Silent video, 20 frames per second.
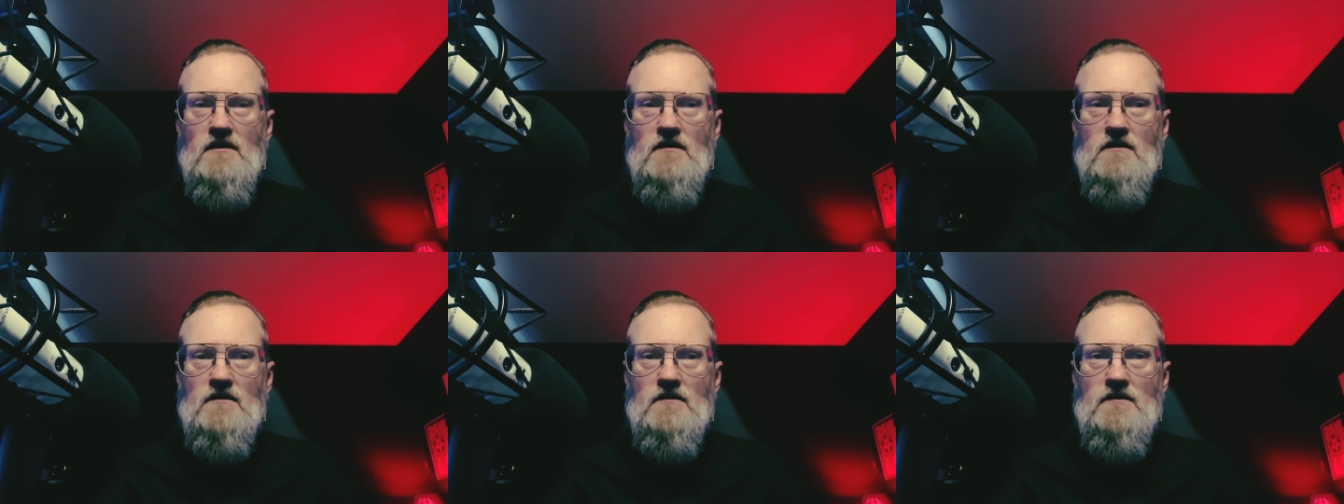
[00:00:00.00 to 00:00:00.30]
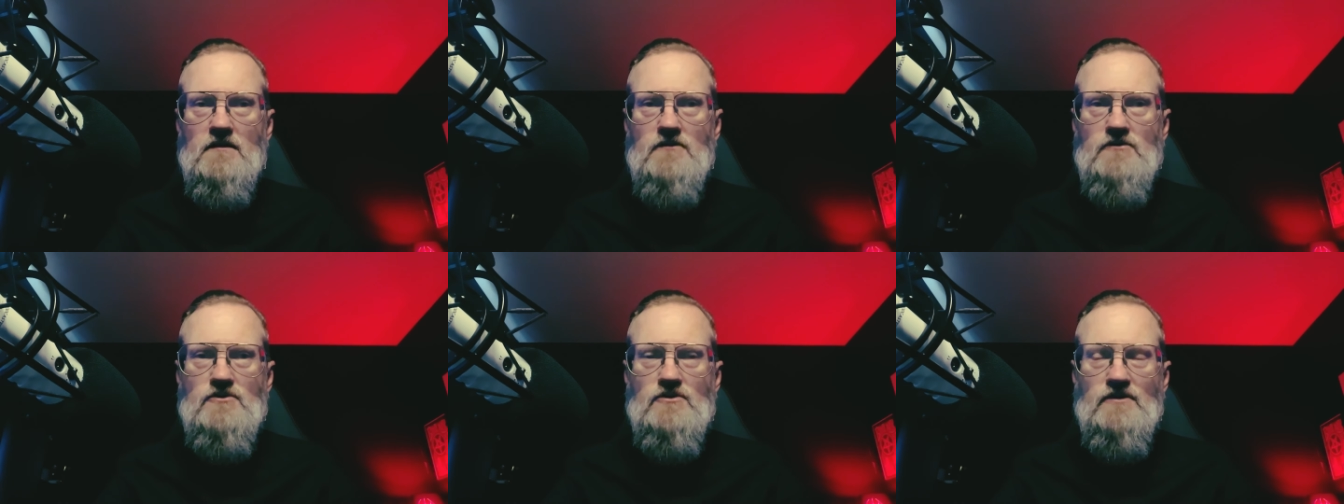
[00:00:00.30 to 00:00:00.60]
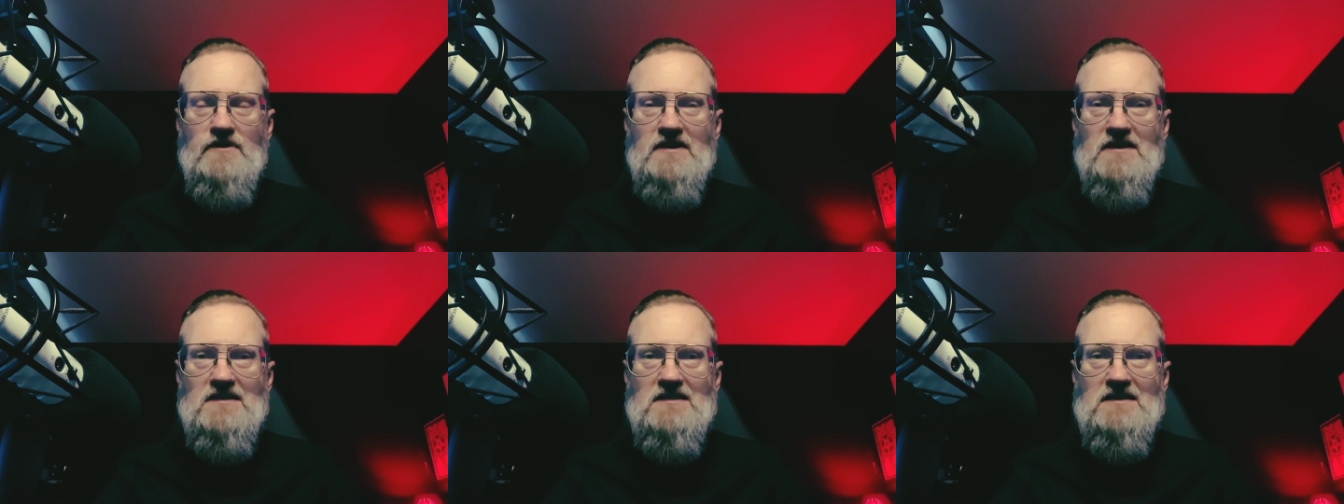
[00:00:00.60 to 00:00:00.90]

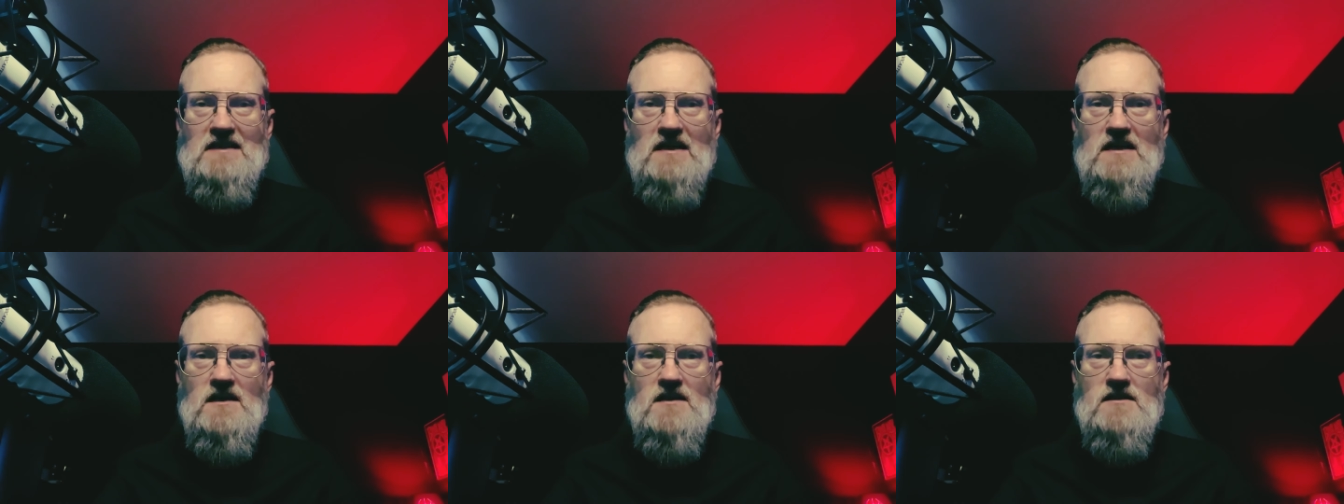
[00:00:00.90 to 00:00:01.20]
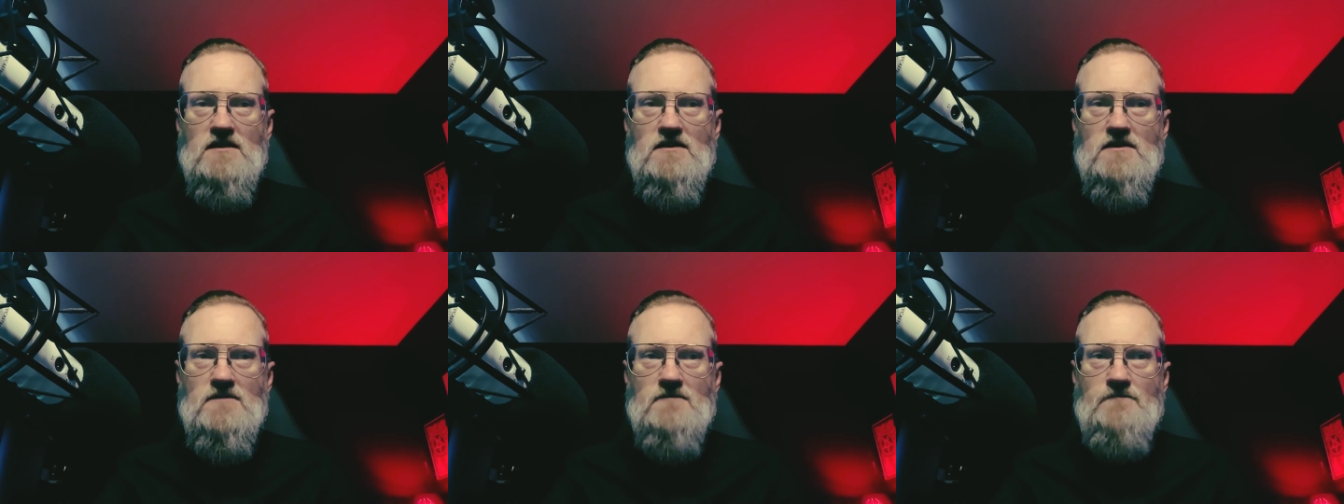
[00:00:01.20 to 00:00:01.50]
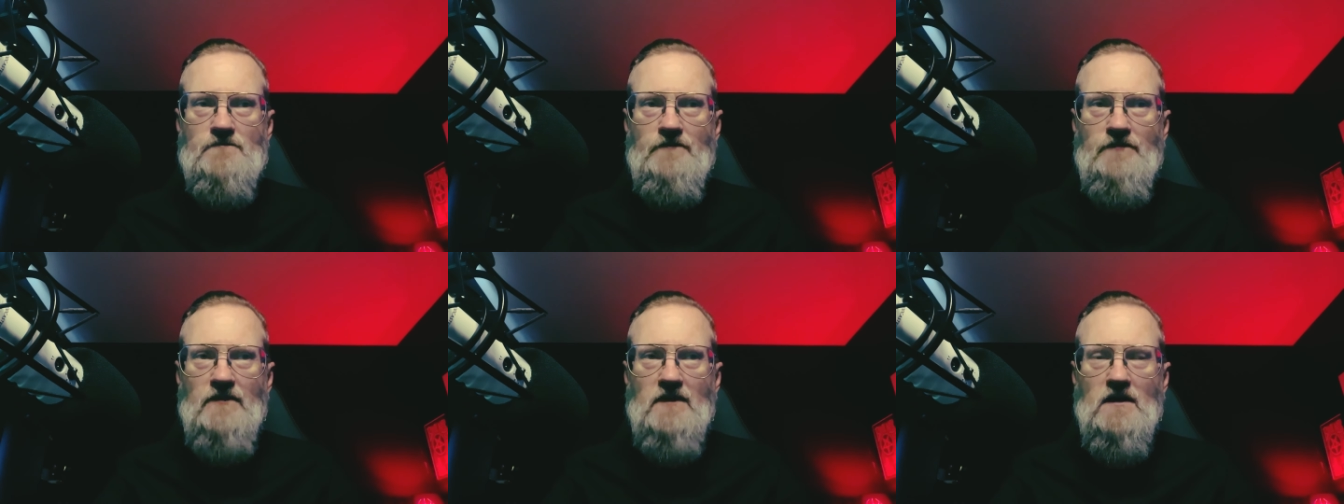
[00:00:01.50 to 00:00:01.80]
nutrient dense.
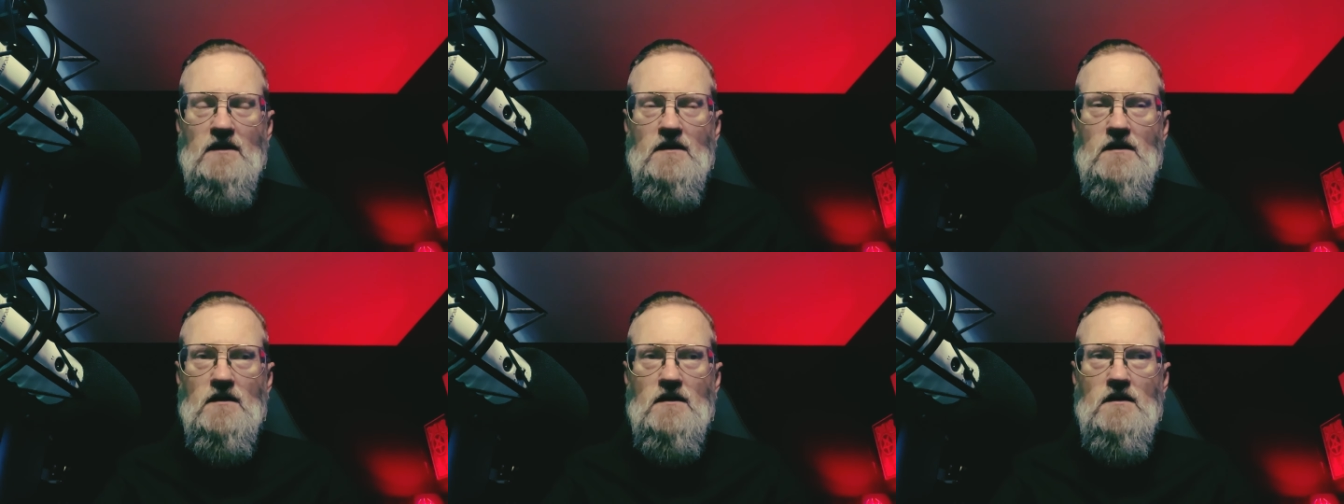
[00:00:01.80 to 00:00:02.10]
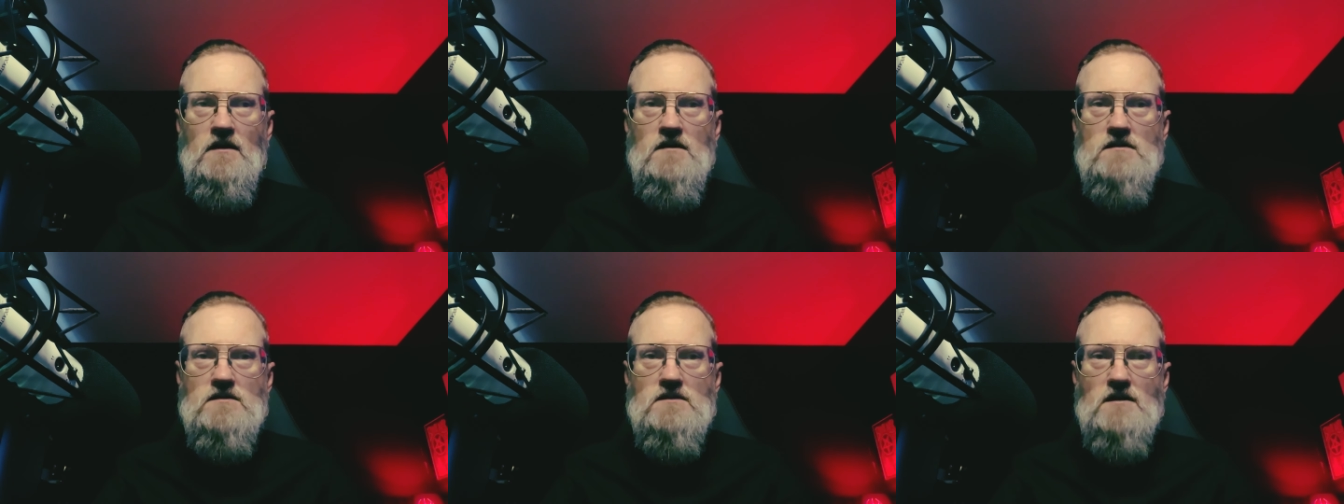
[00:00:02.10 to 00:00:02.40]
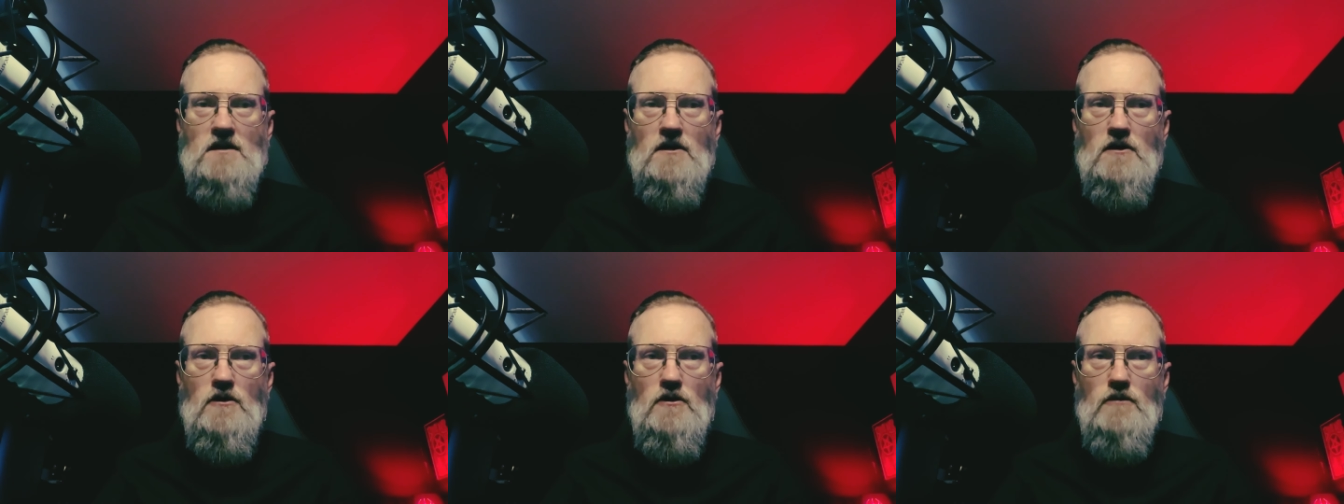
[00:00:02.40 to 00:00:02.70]

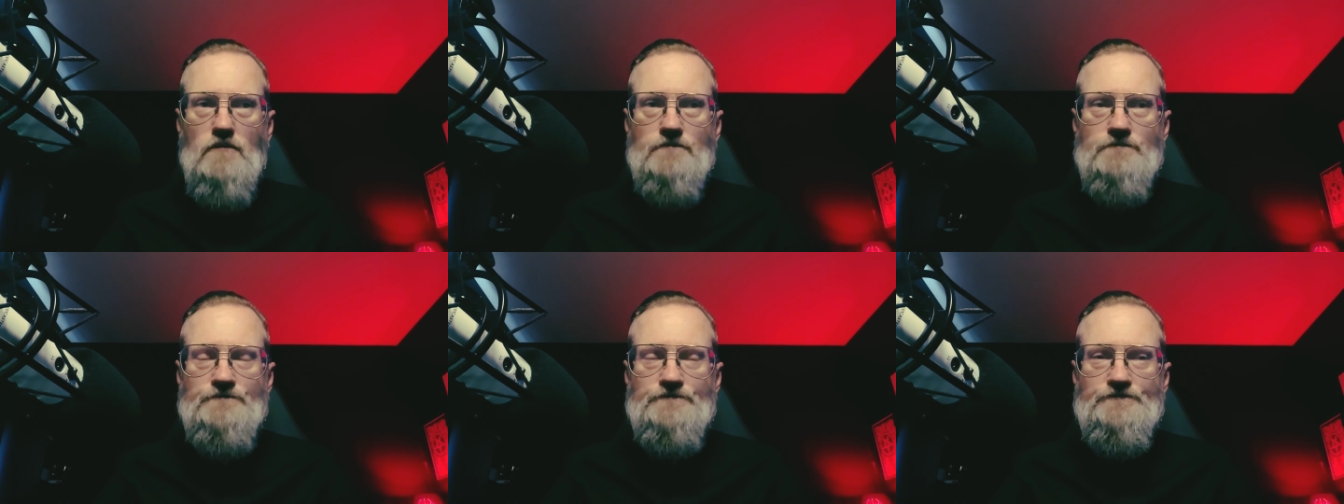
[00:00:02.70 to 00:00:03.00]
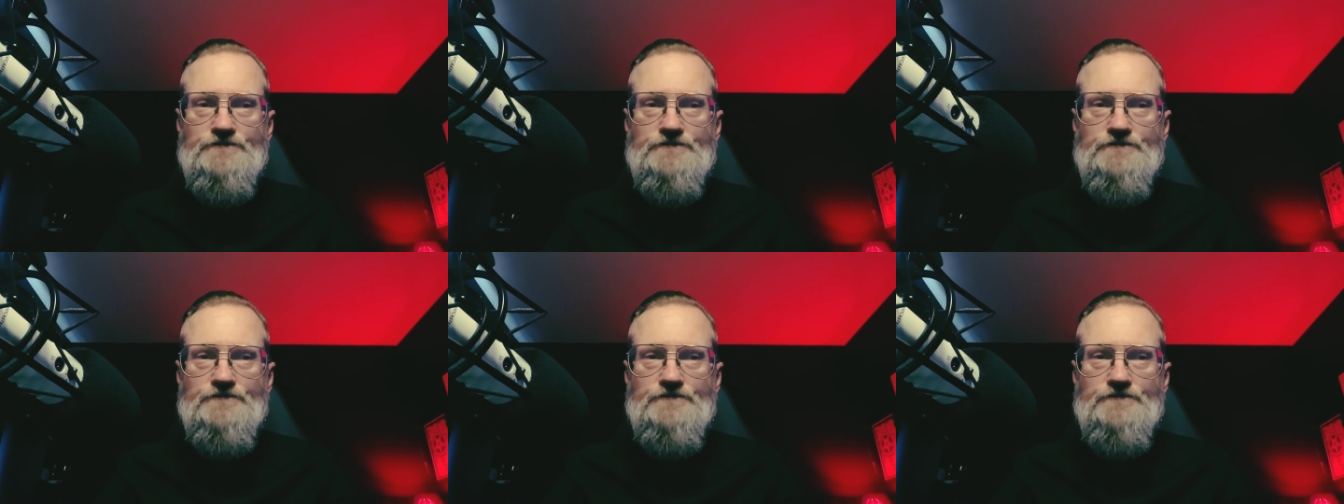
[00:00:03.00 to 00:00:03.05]
So